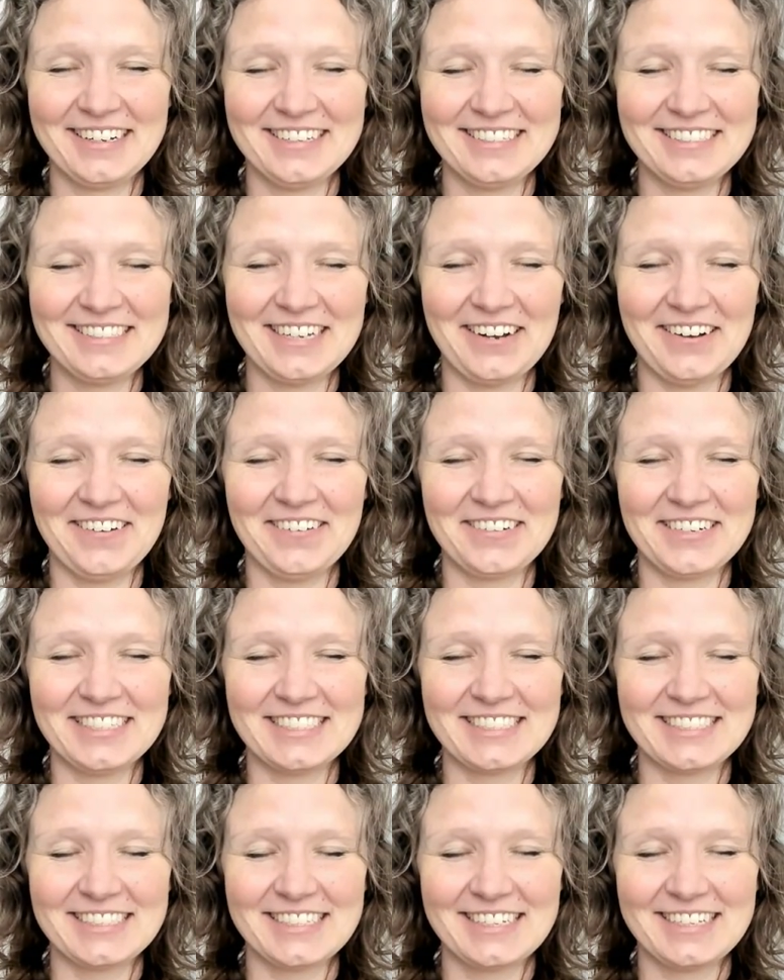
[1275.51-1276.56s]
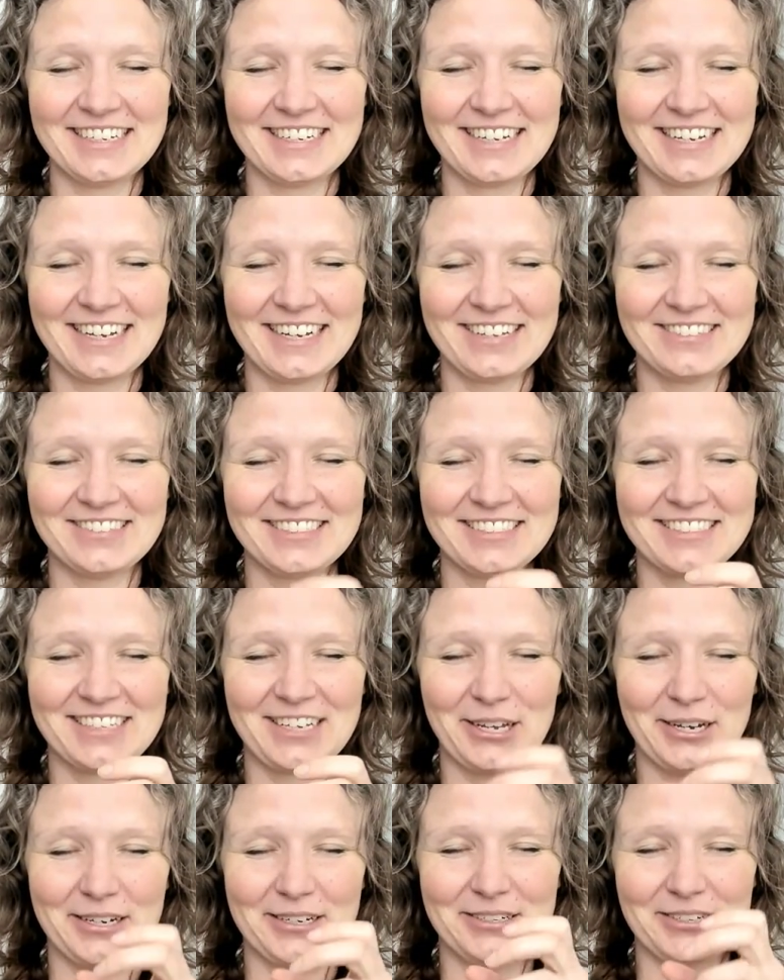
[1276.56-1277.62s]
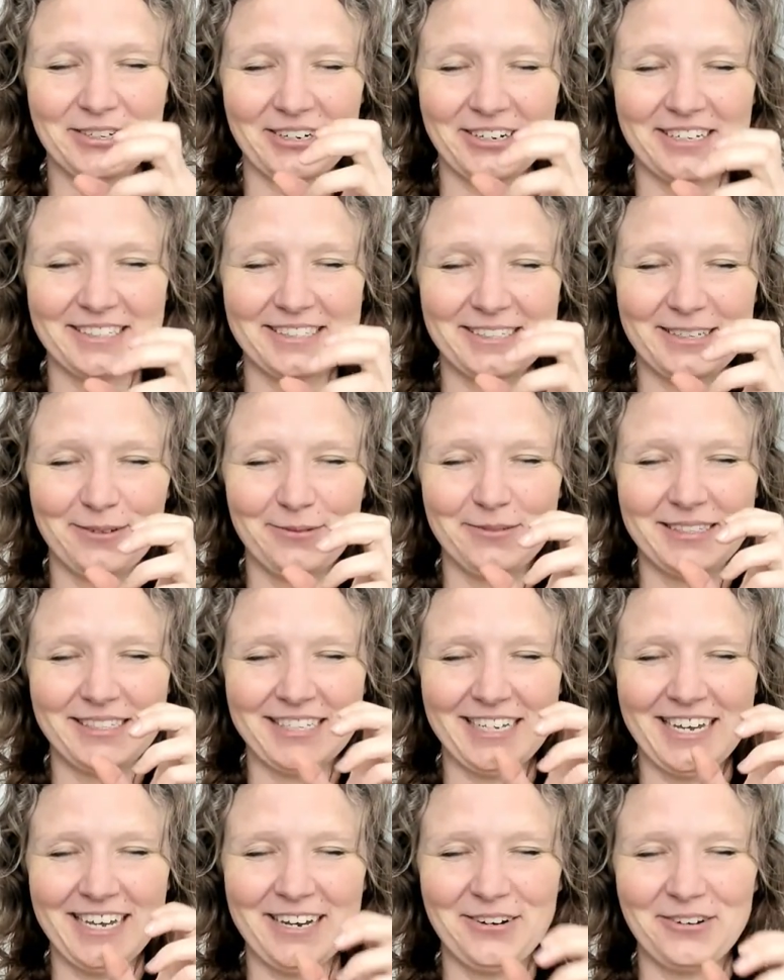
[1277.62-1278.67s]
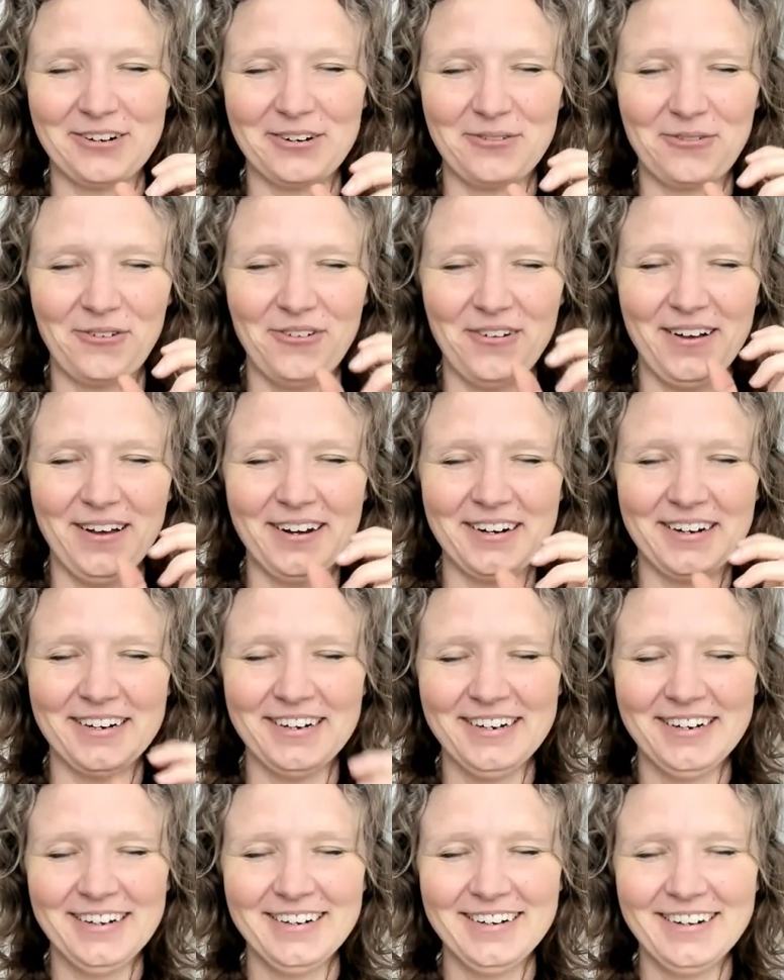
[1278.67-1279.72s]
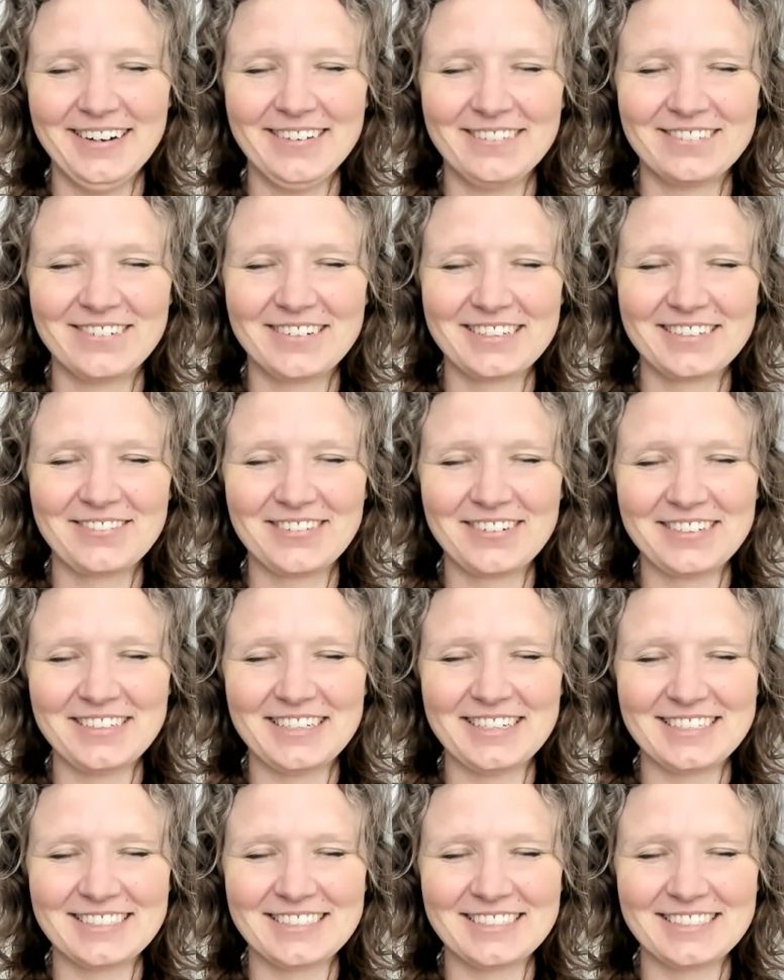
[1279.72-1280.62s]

So I'm just, I'm just going to drink some sacred water. I'm like really